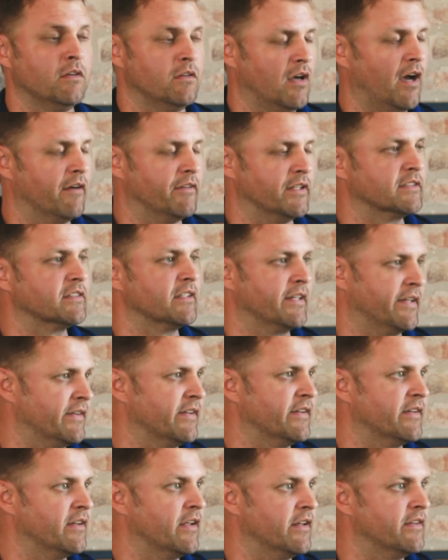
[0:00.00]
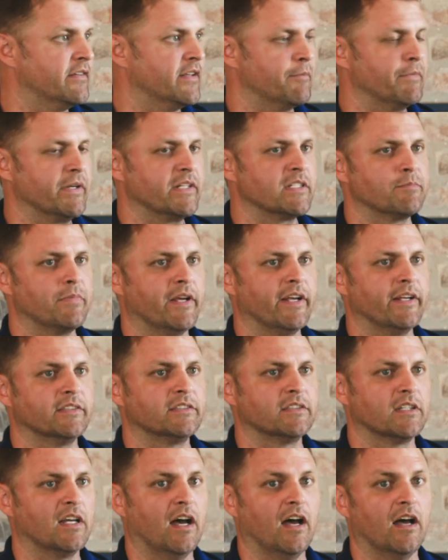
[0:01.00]
Obviously in the endemic
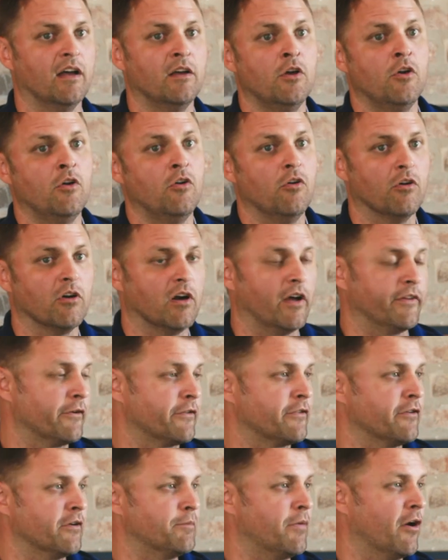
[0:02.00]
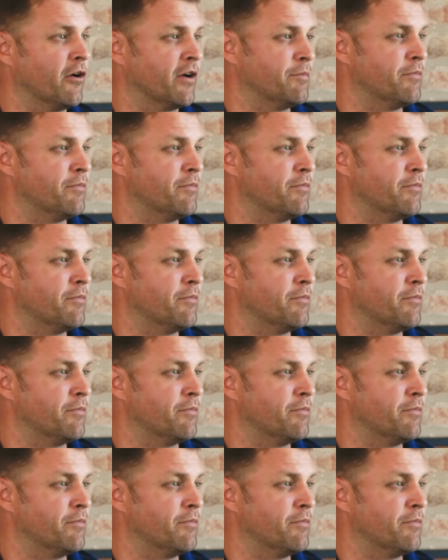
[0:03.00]
space, or other third-party